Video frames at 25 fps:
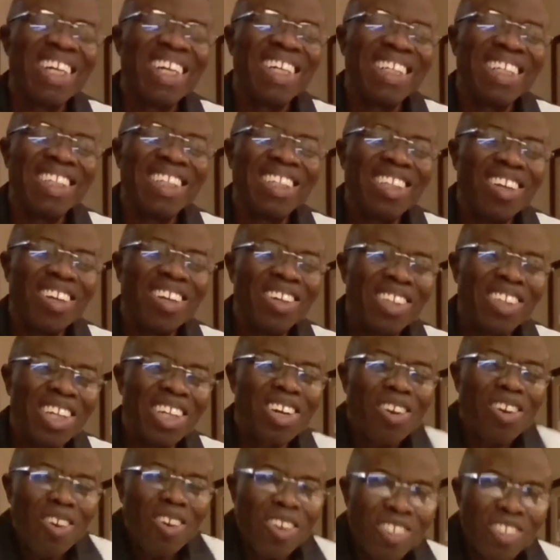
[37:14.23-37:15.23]
the,
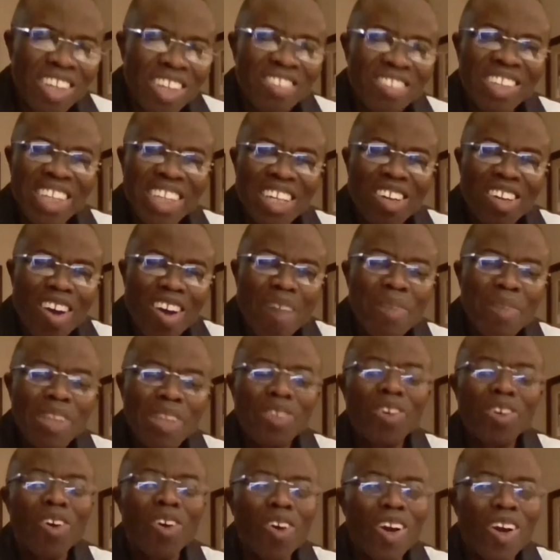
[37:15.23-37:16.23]
the closest he
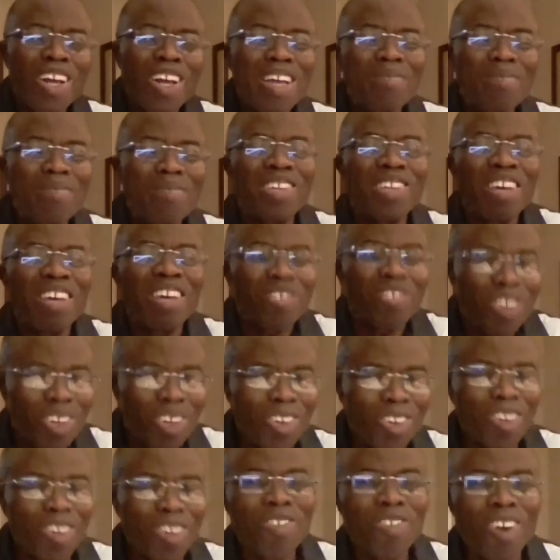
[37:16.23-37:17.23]
came to calling himself
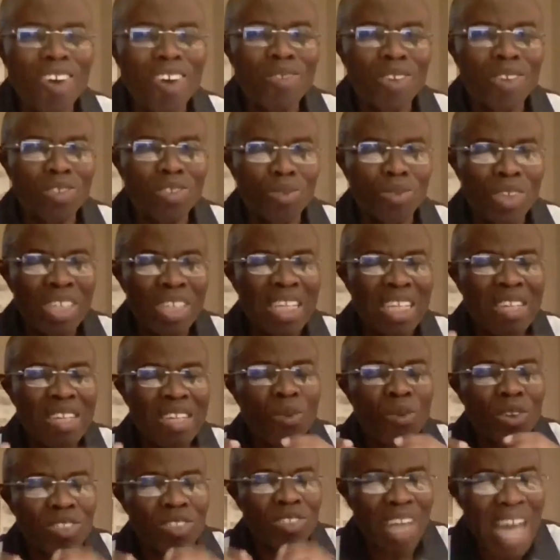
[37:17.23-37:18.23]
Son of God was when
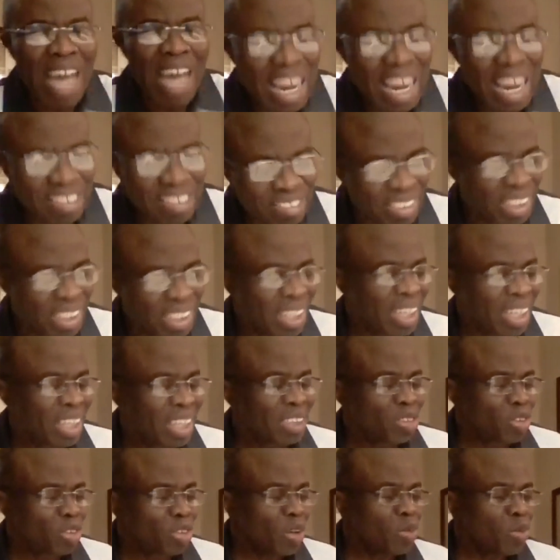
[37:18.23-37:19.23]
he was asked,
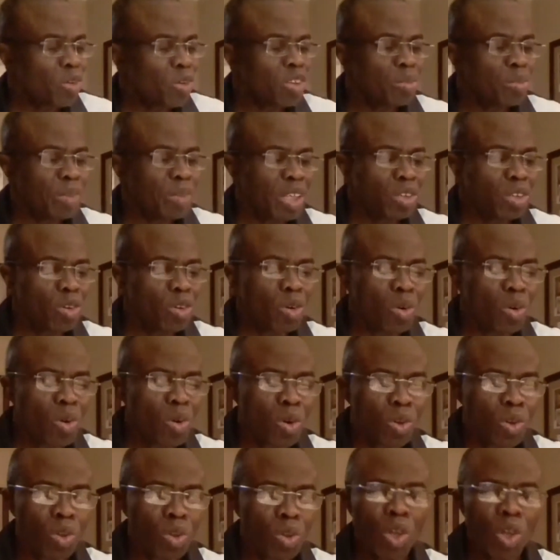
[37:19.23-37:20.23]
turn with me to
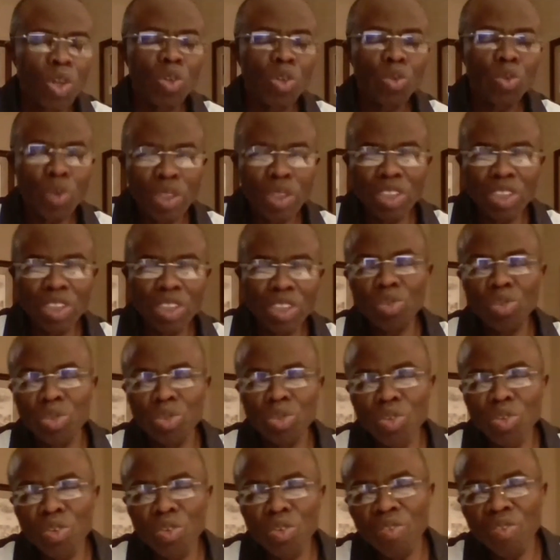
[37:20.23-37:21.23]
Luke
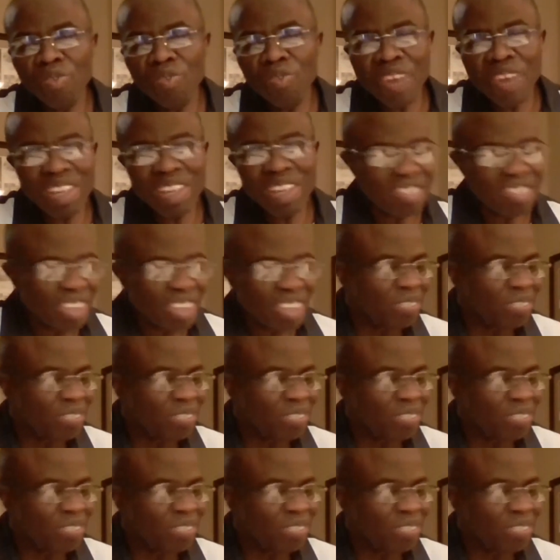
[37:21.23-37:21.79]
twenty-two, verse